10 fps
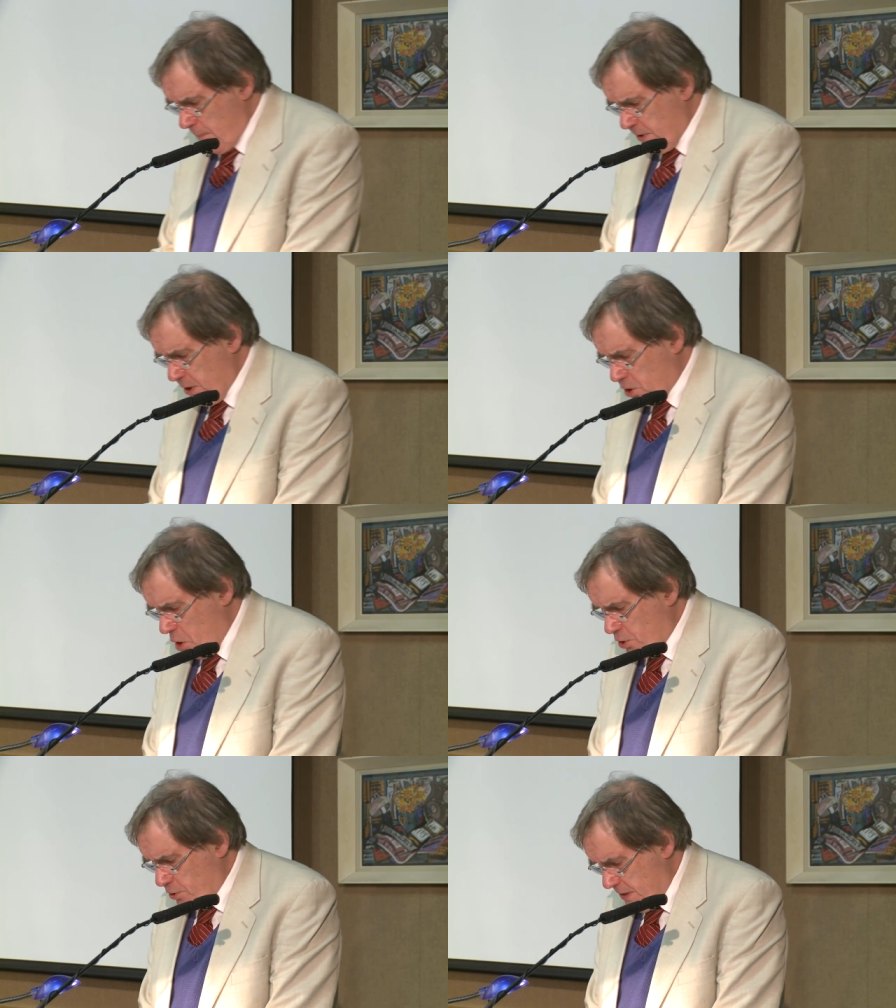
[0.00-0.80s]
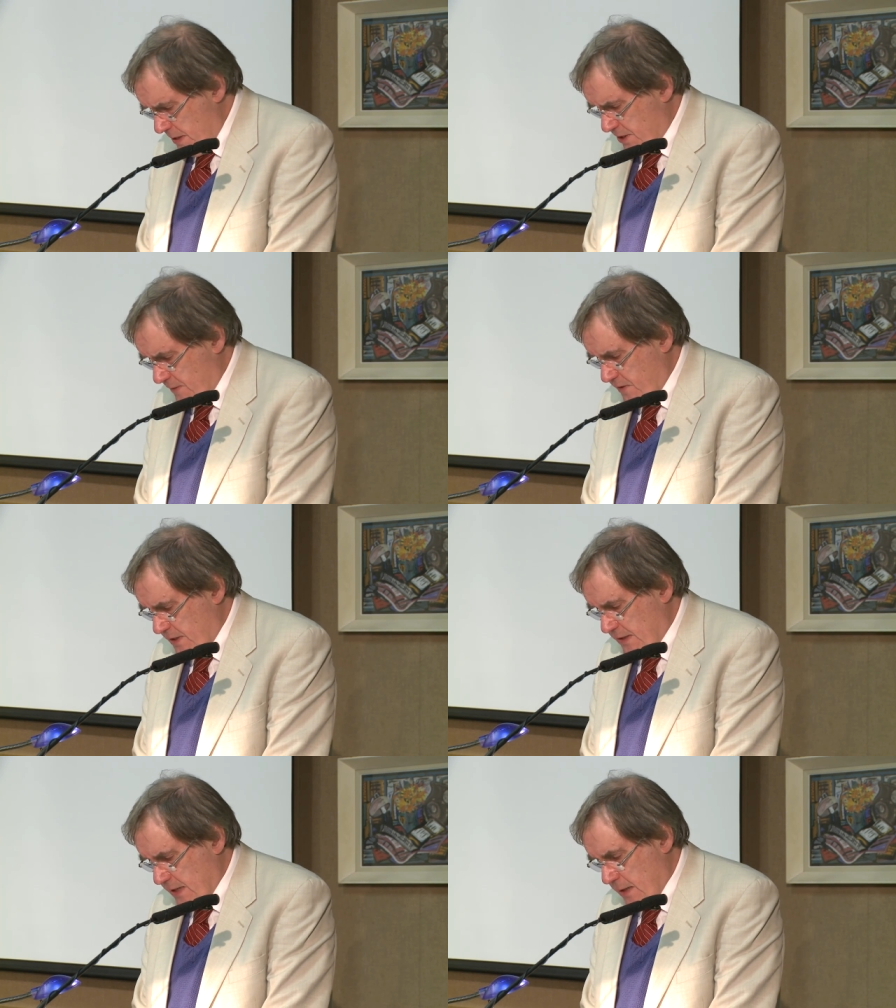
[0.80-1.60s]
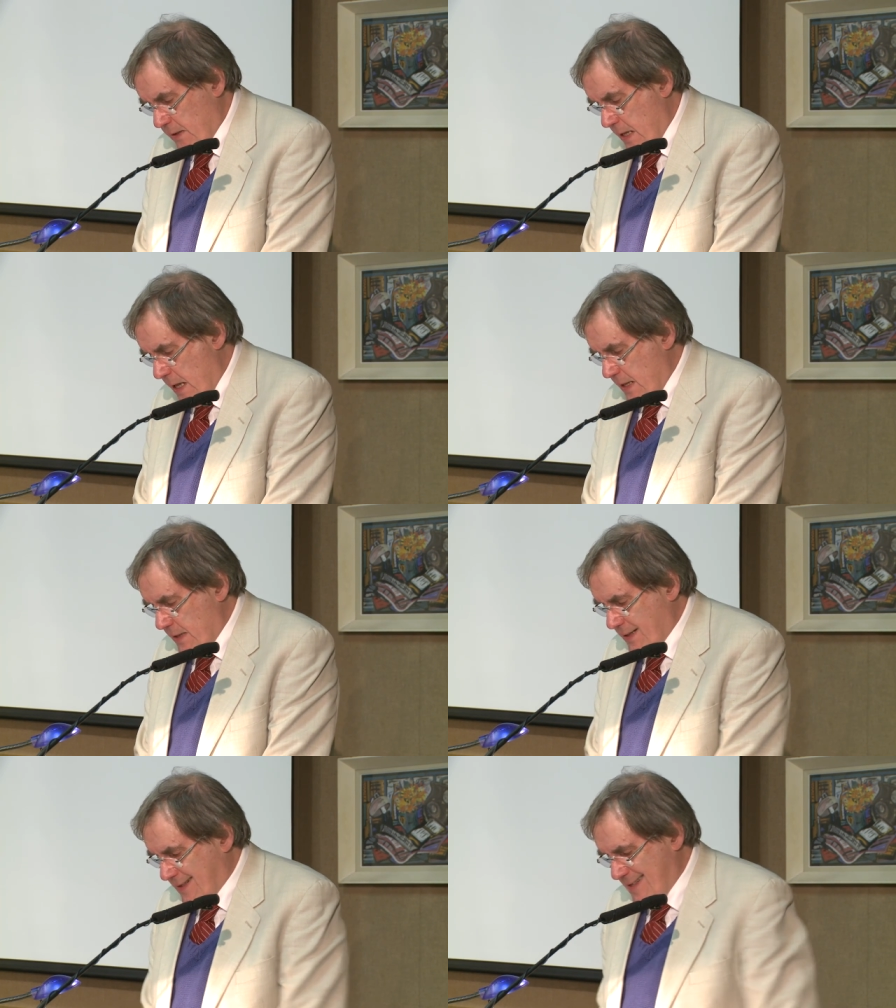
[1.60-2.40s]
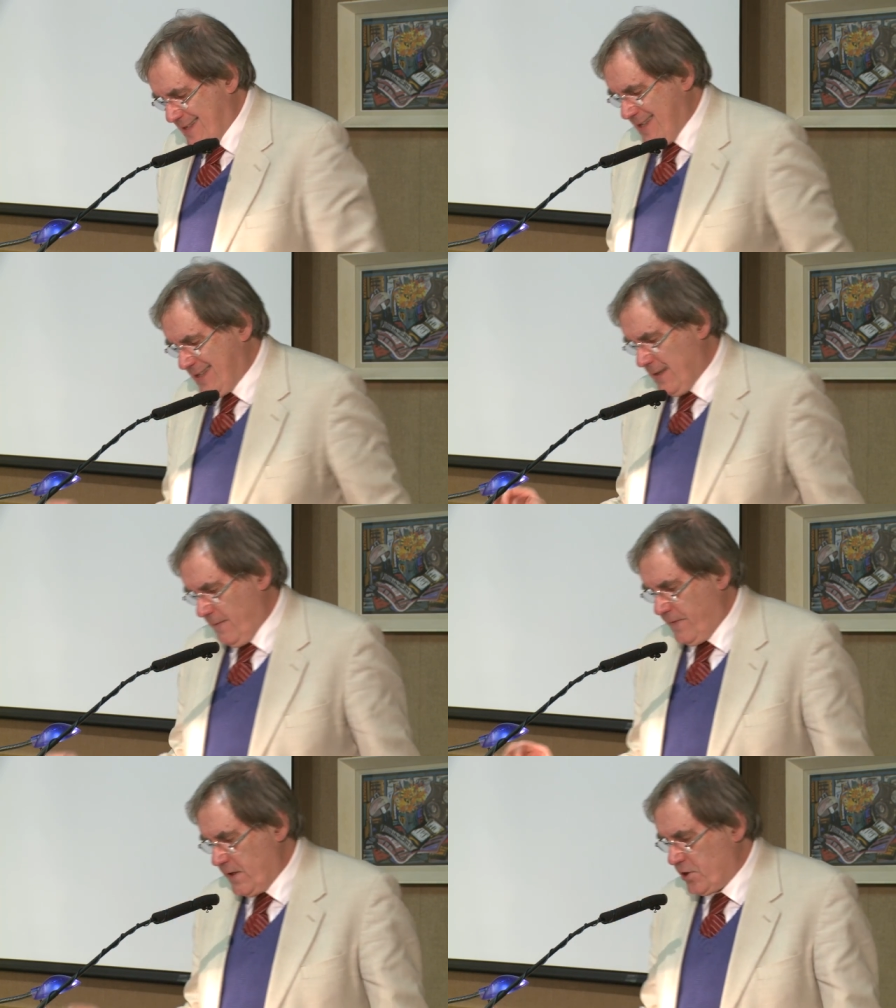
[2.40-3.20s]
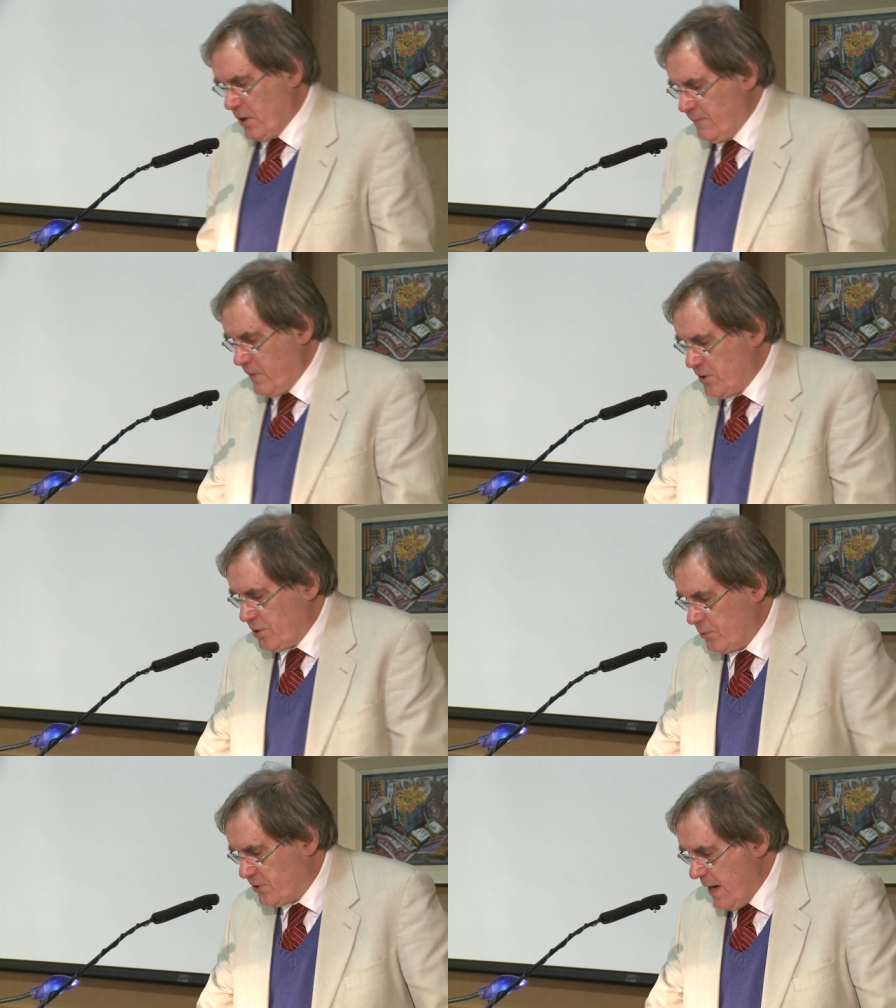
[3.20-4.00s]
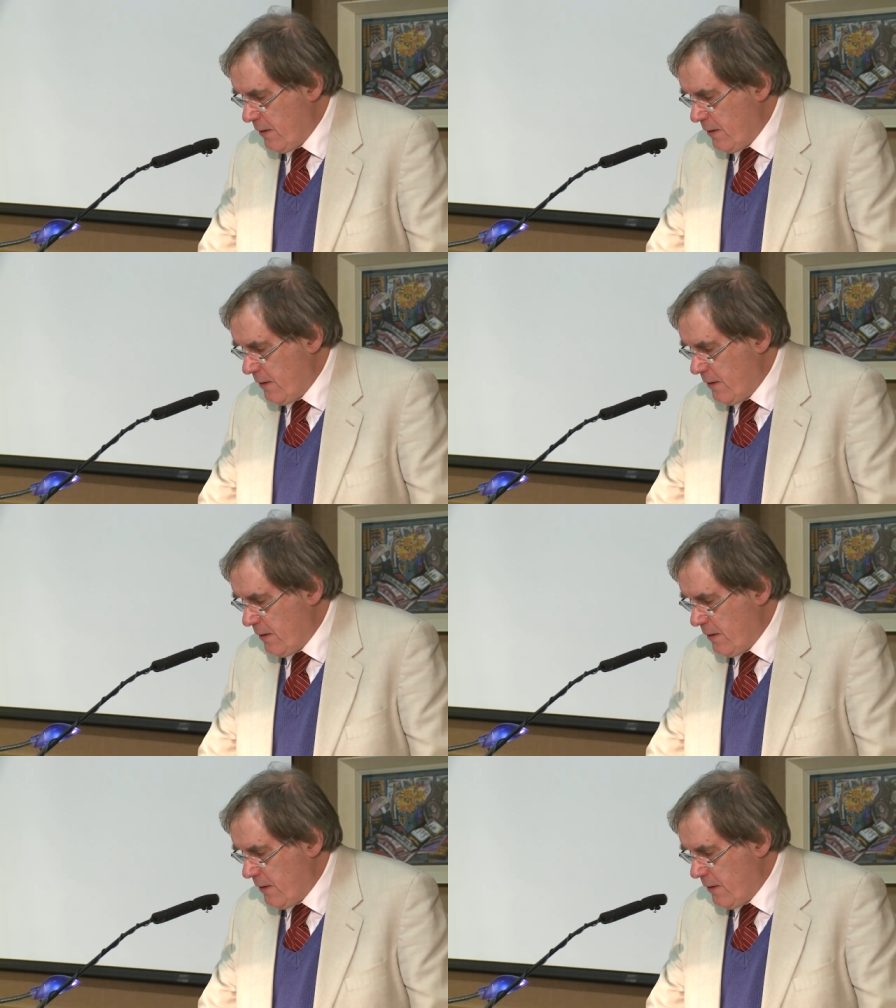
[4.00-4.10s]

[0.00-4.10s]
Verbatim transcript: But the concreteness of the detail is a consistent feature of Reginald's